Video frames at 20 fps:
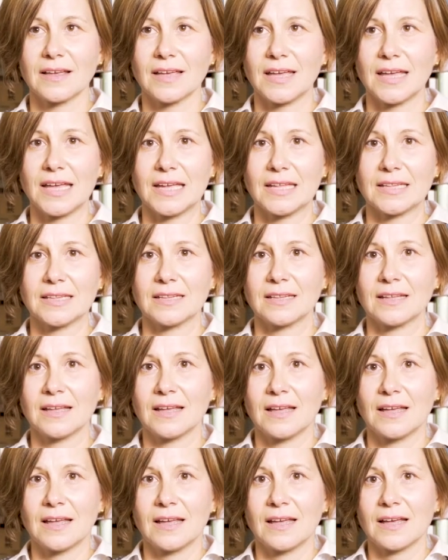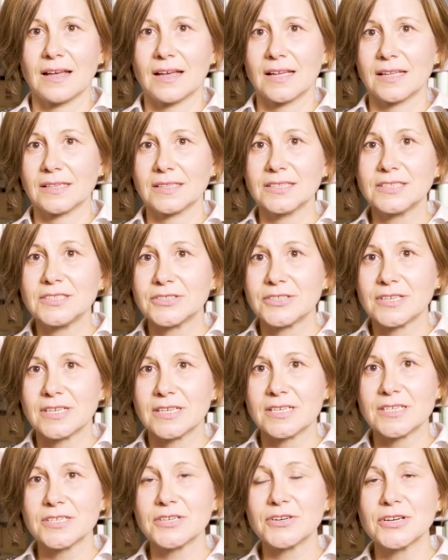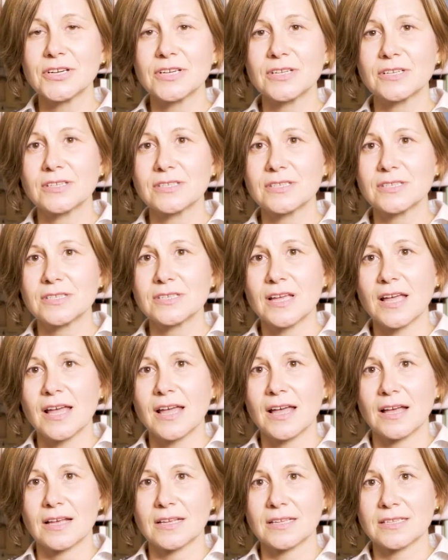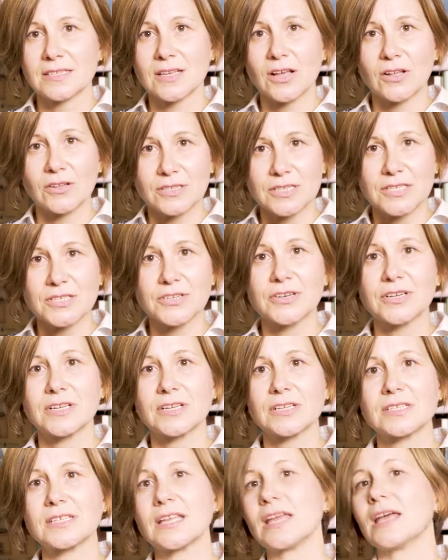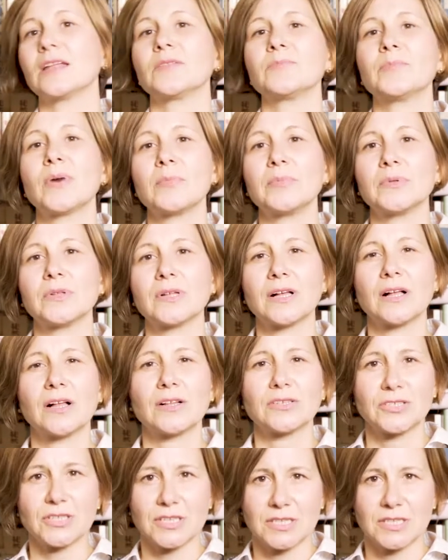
in literary circles, scholarly circles, and popular culture.